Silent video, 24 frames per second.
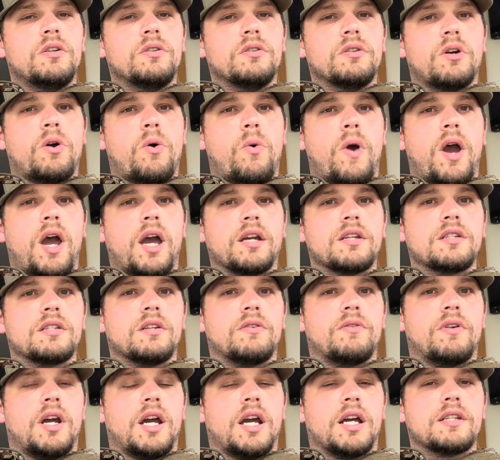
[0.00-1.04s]
Quacks
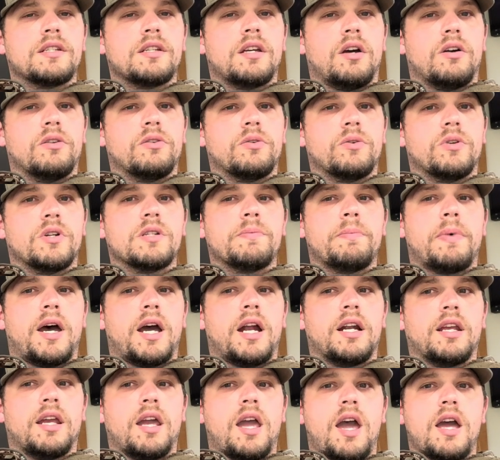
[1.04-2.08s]
and Racks Outdoors
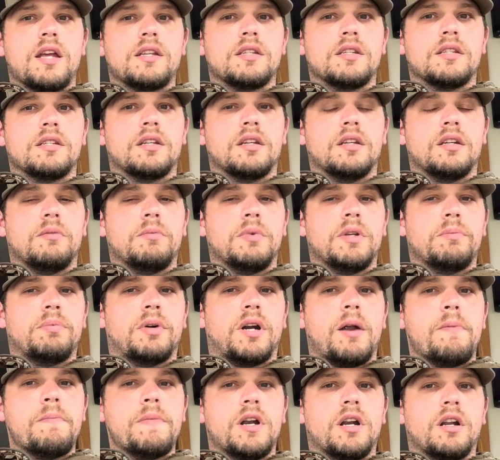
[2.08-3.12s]
podcast is going to be
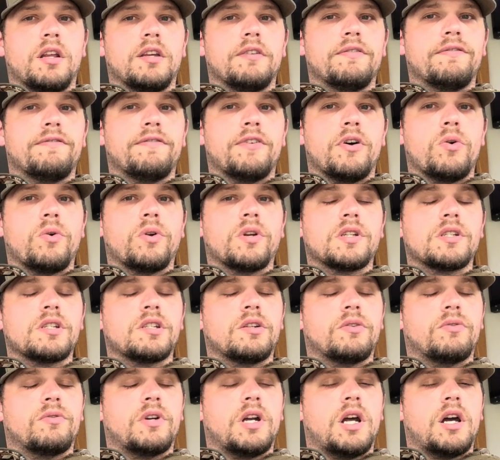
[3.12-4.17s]
primarily focused
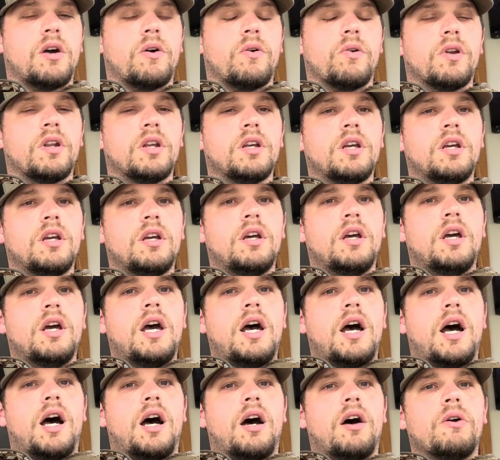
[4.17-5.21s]
around
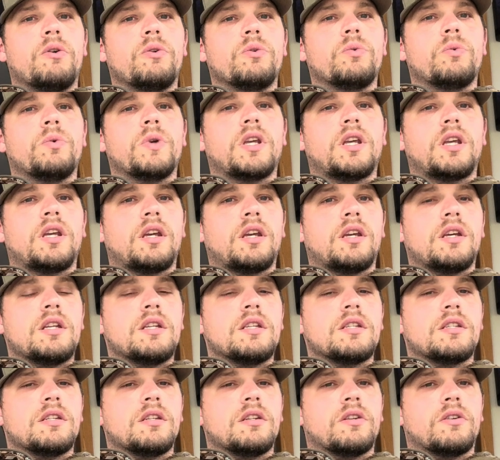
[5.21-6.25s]
how do we,
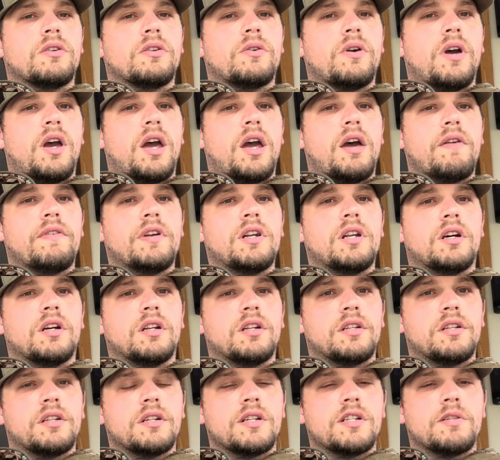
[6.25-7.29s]
as avid
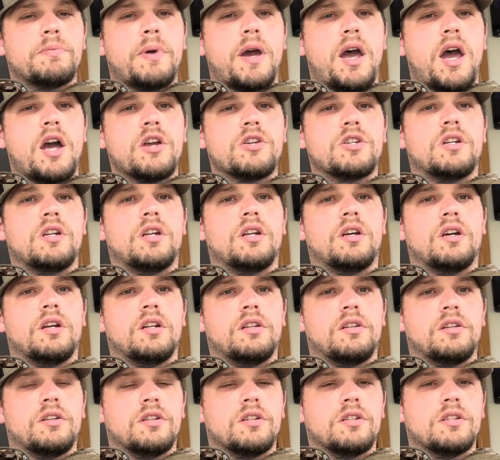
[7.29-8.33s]
hunters, passionate
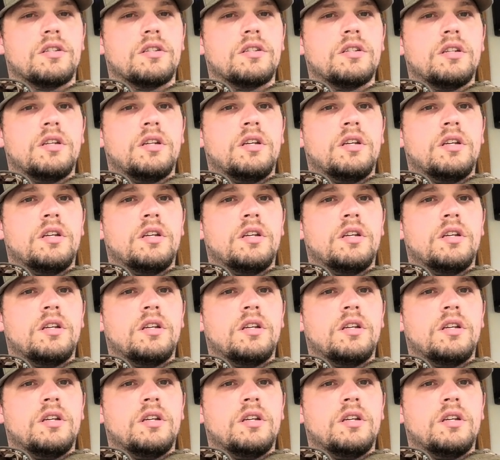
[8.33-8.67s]
hunters,